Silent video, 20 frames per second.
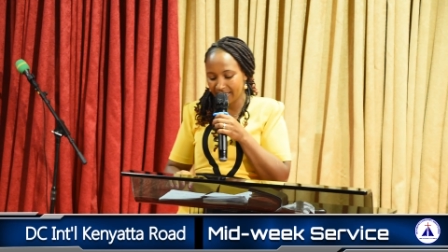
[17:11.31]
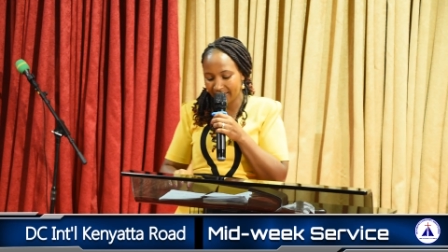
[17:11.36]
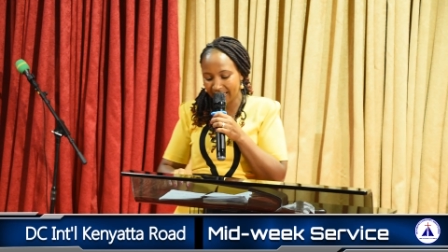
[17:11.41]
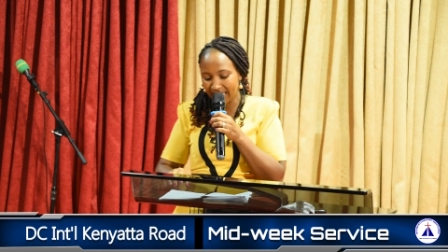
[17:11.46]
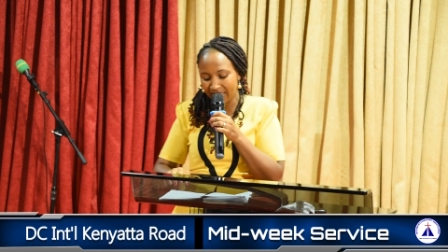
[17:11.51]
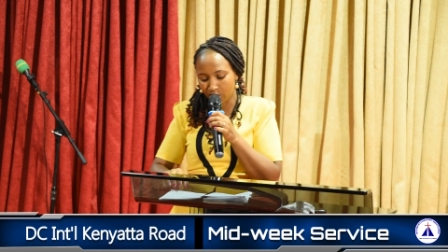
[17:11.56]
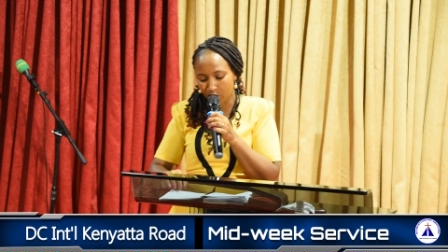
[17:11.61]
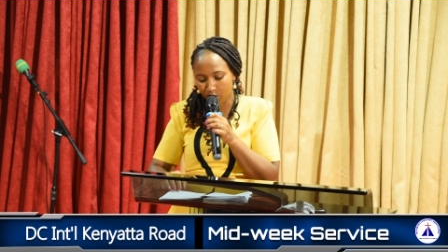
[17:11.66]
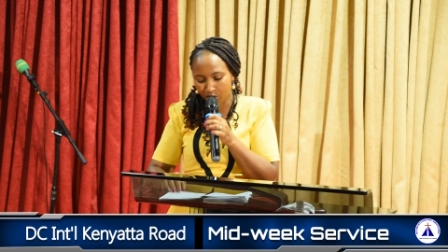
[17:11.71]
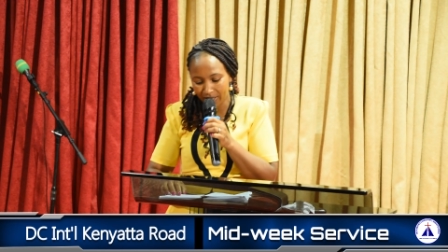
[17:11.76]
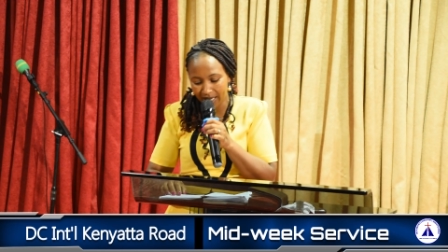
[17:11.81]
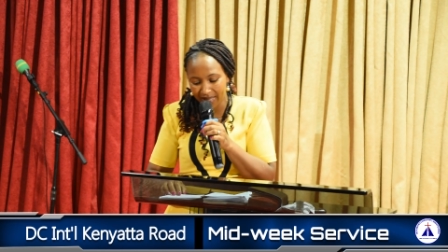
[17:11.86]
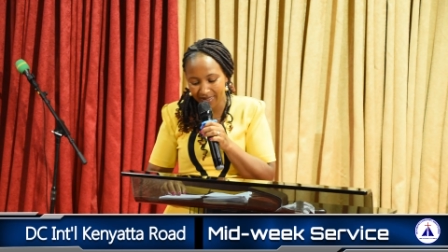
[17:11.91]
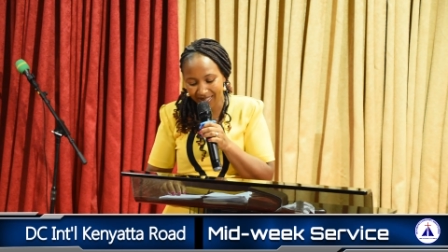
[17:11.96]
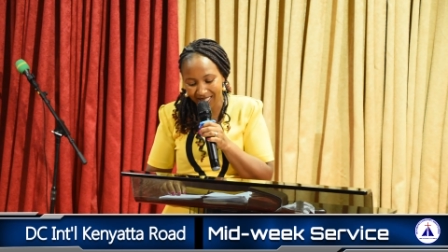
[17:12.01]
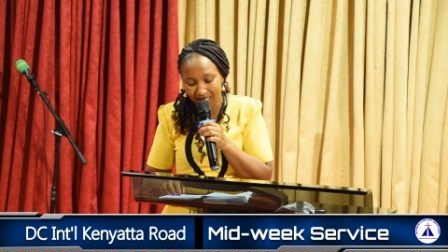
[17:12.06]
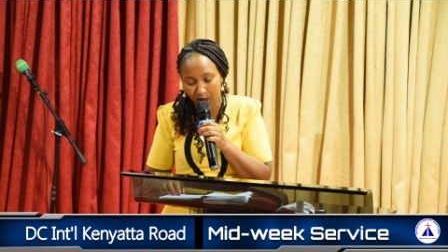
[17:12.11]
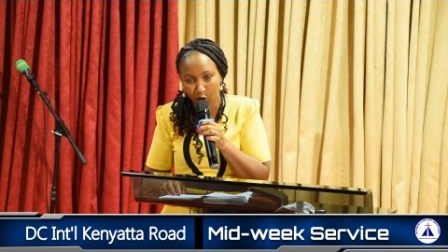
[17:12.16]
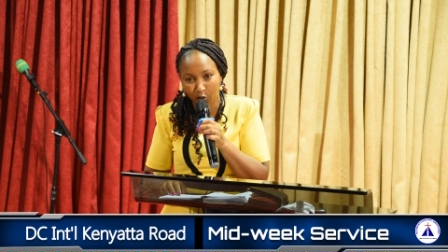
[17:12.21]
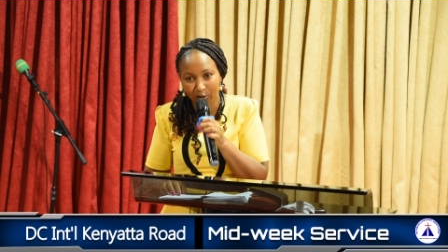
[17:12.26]
the strength
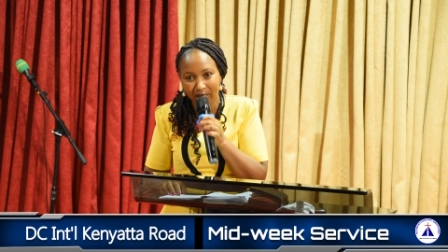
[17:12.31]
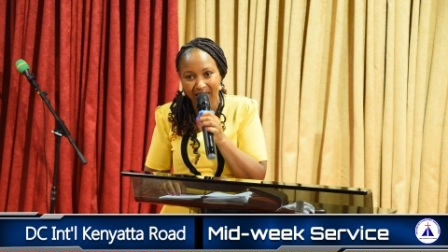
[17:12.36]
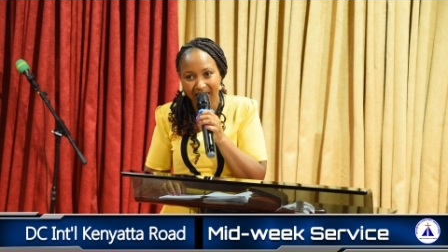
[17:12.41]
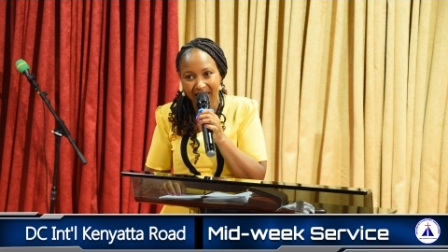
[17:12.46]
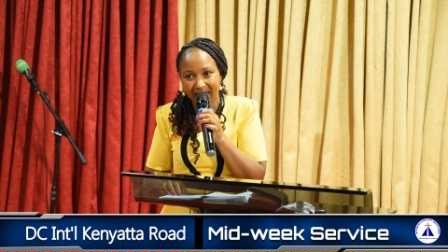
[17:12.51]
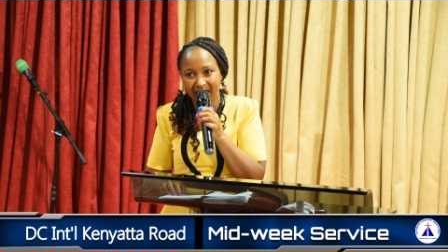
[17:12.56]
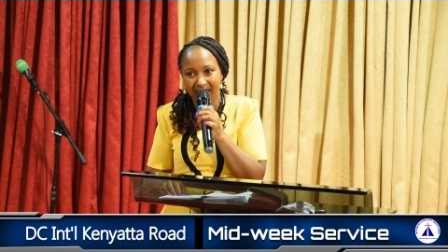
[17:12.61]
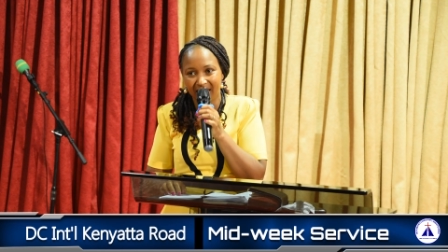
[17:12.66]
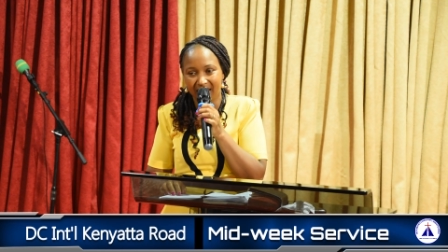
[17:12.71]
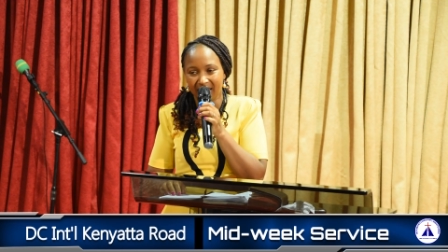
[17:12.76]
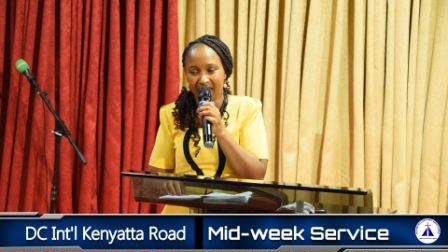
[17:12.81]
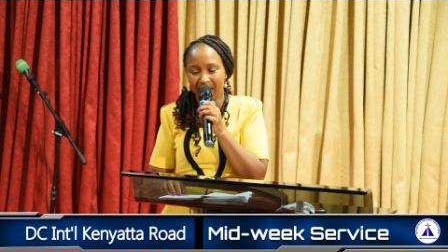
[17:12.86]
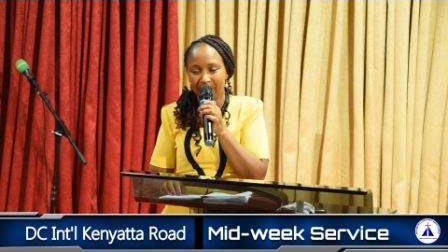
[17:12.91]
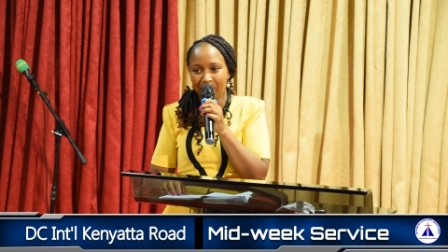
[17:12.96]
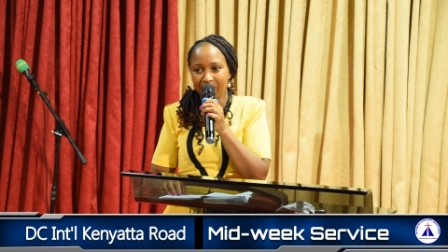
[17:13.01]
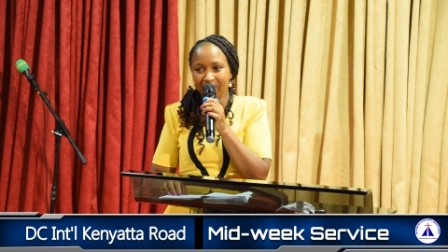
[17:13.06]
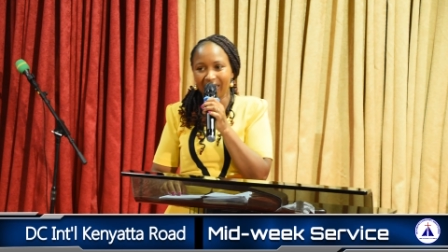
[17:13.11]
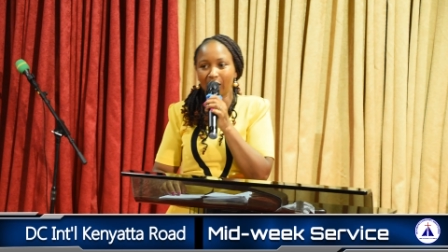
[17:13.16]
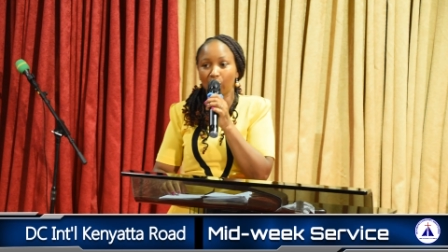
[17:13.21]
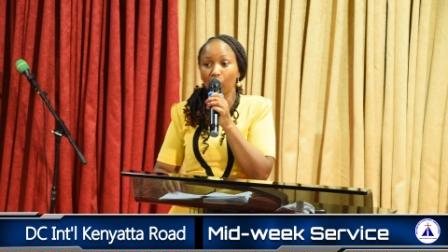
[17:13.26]
that we need
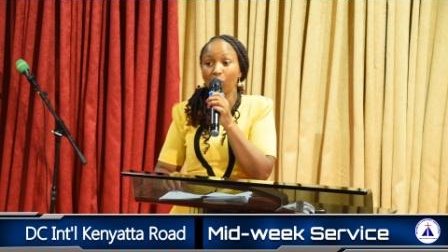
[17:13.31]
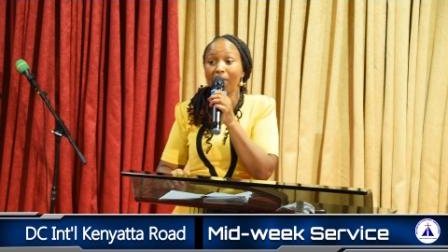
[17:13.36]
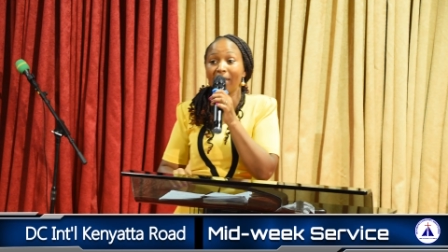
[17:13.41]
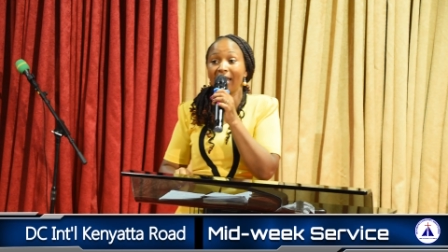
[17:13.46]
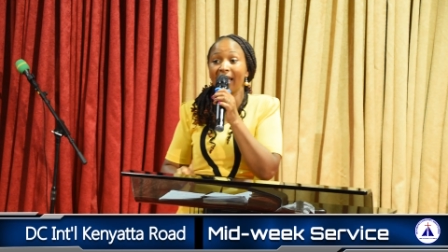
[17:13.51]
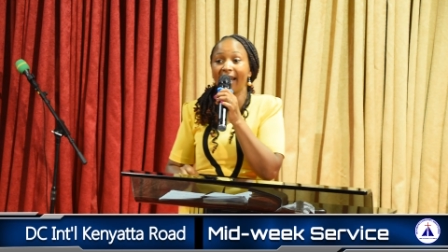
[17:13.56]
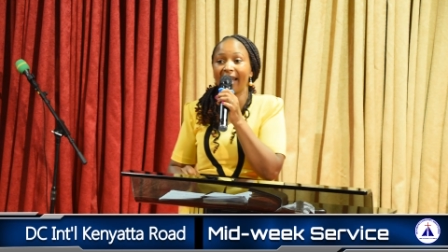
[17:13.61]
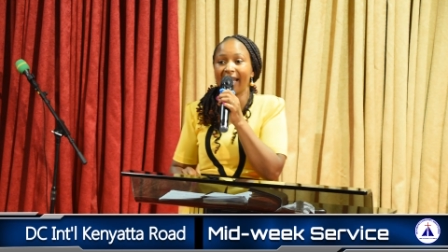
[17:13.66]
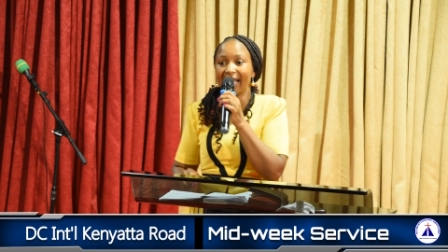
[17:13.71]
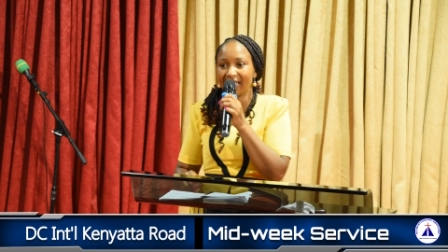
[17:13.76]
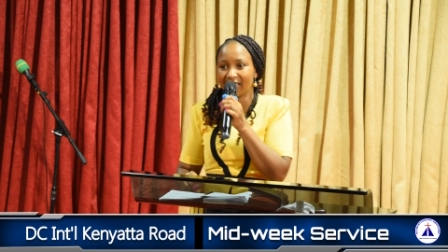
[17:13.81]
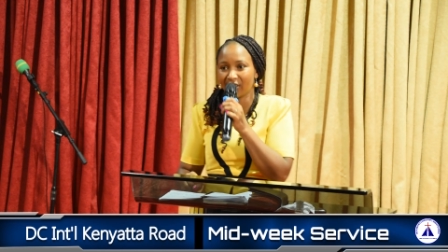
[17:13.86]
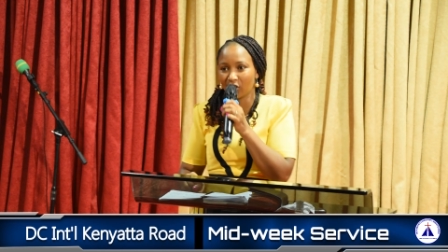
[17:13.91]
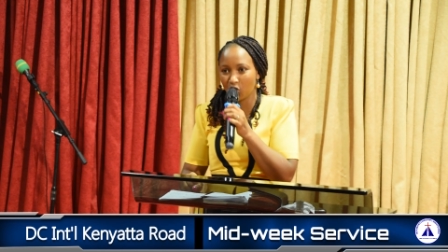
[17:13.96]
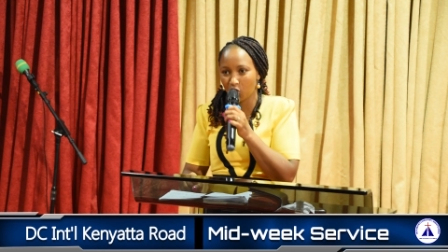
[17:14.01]
that we may let